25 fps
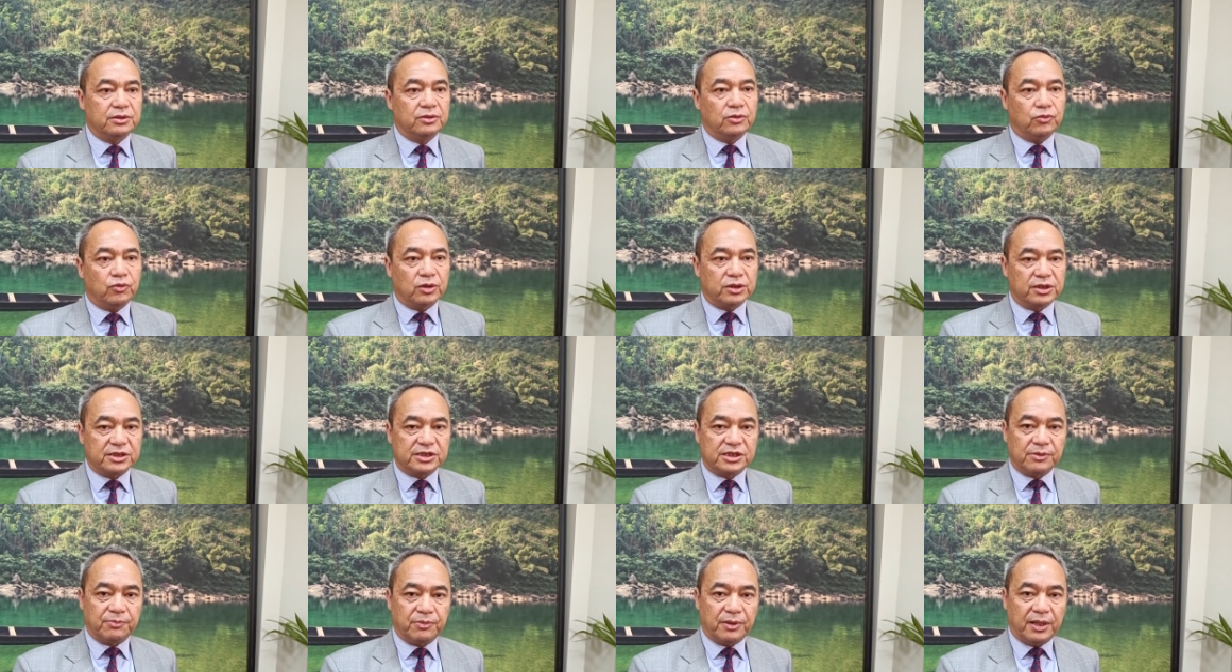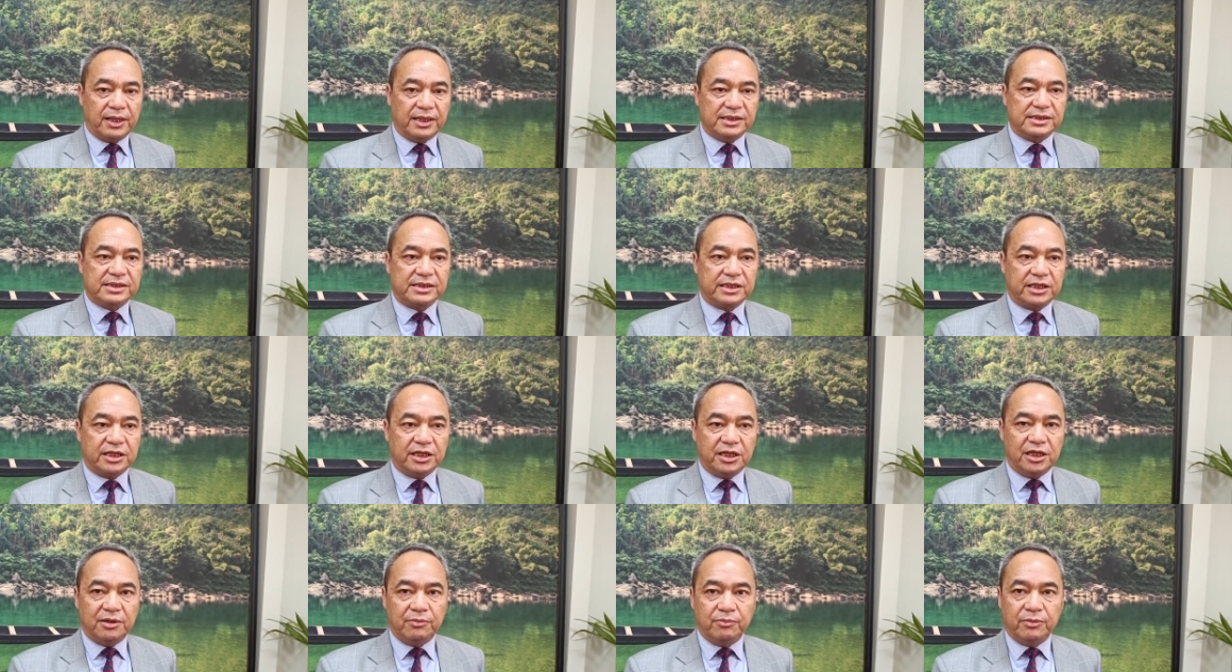water supply
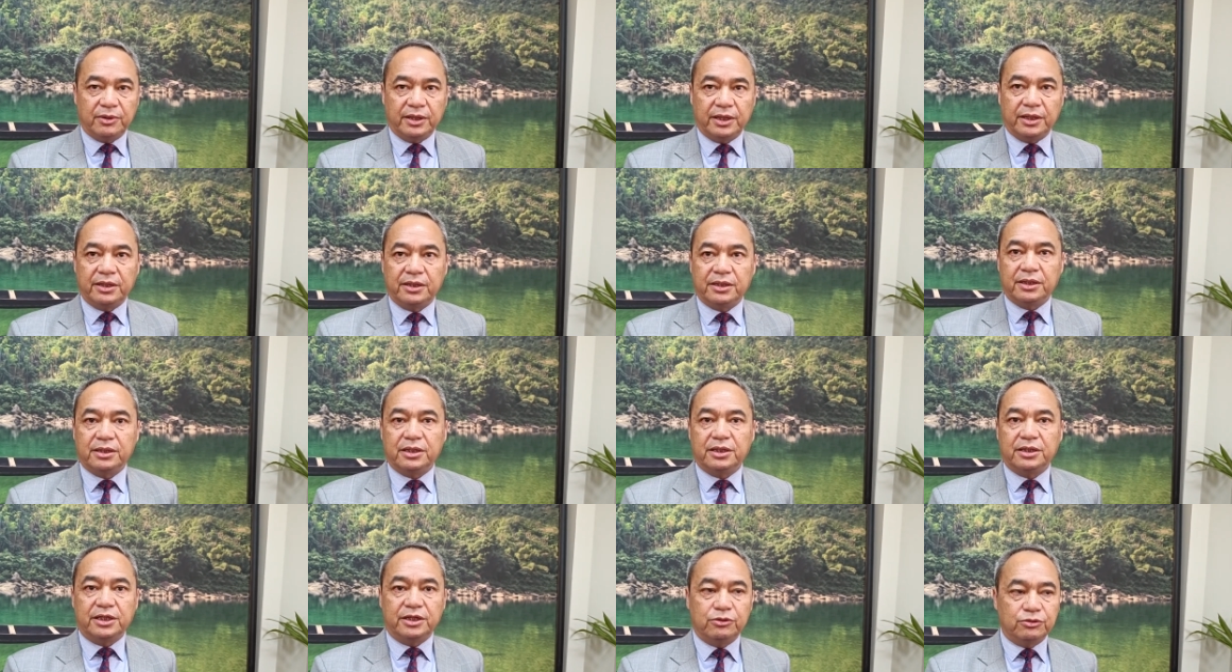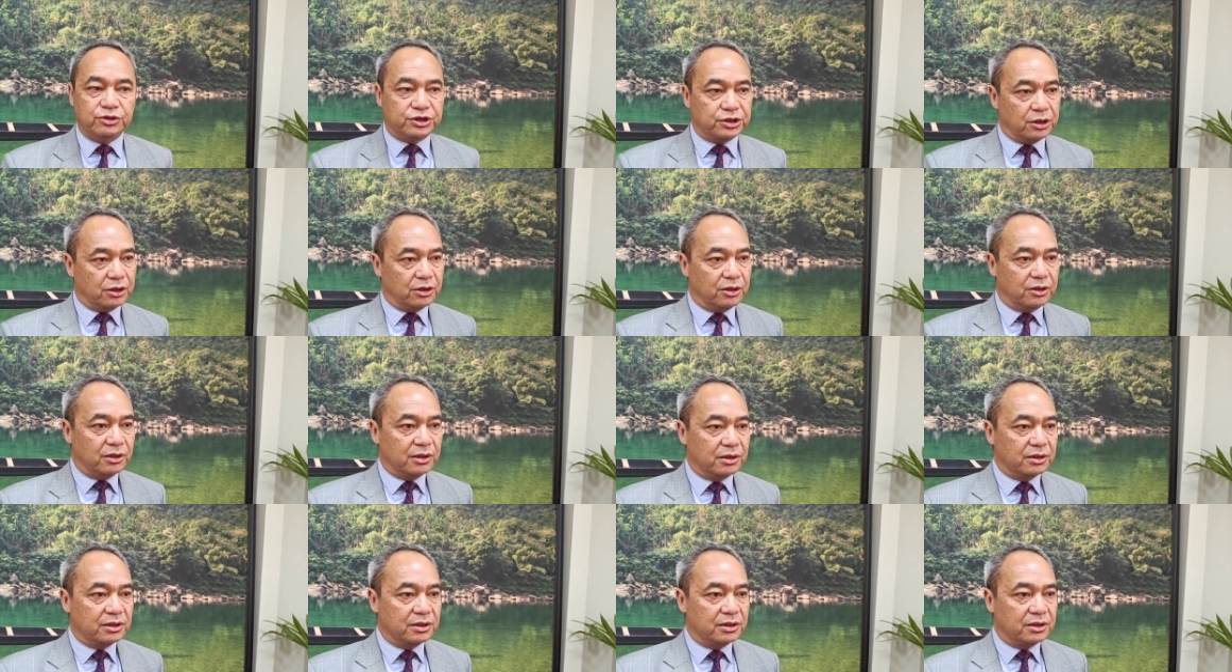scheme in New Shillong.